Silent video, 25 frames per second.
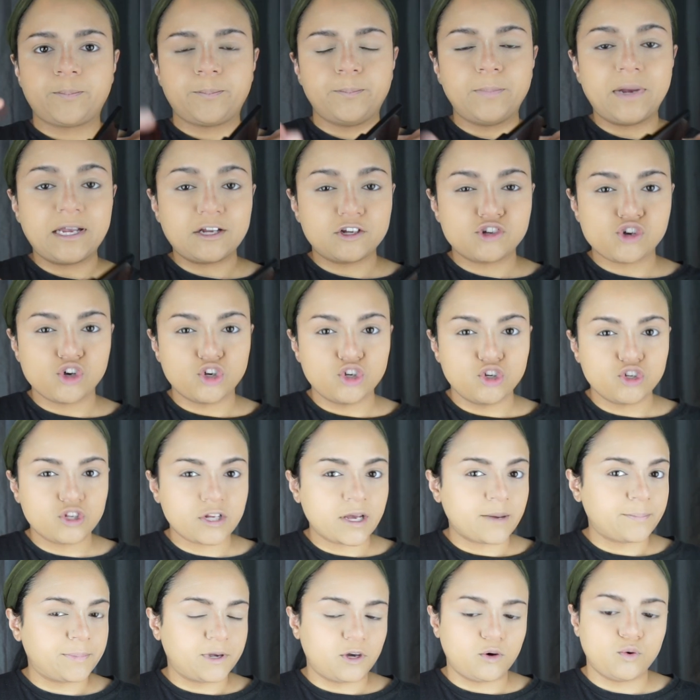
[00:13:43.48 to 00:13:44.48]
make sure you
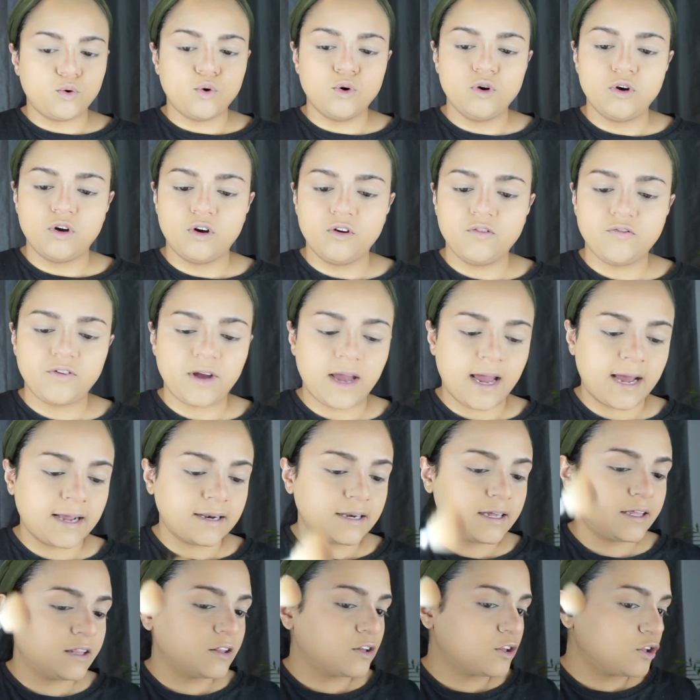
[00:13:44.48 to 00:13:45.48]
tap it all off,
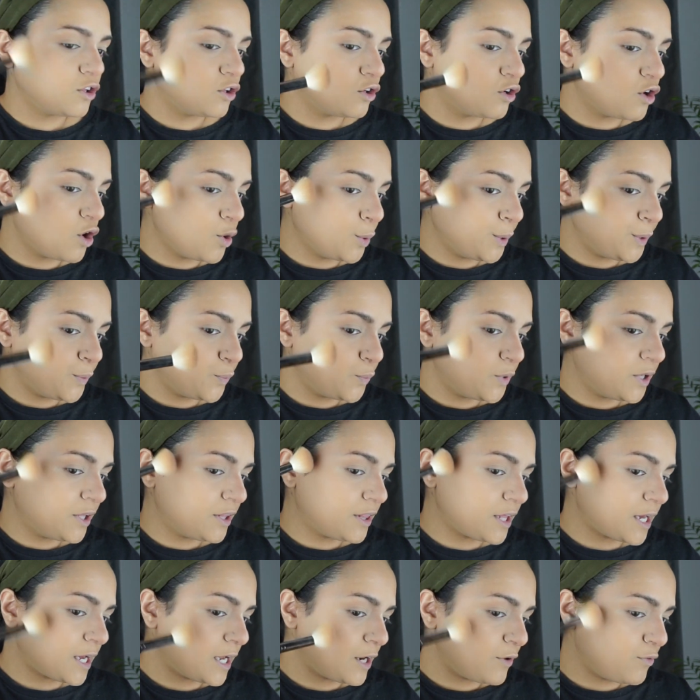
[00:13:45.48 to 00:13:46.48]
and then you go in
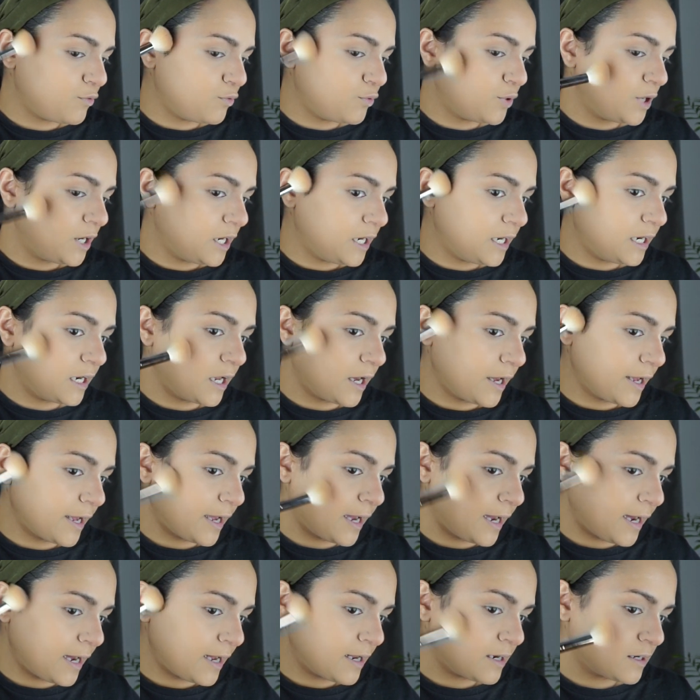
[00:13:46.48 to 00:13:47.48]
with a really light
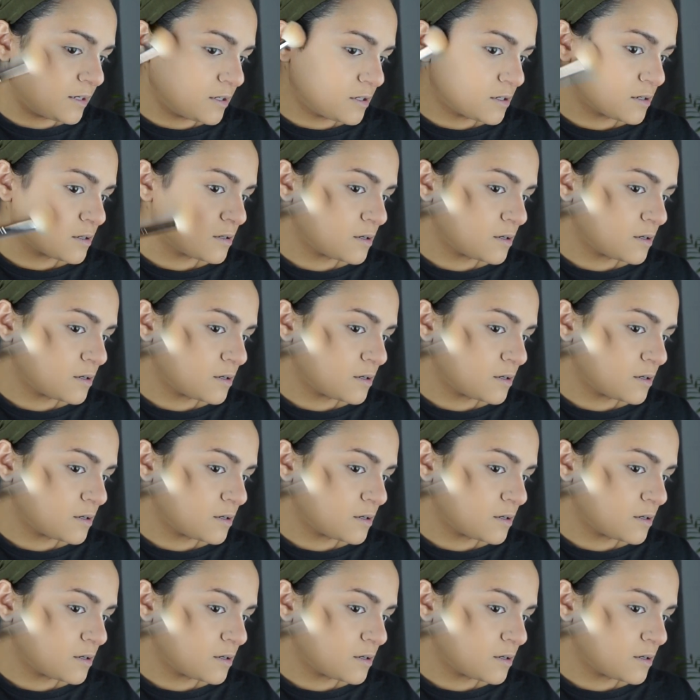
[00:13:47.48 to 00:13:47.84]
hand,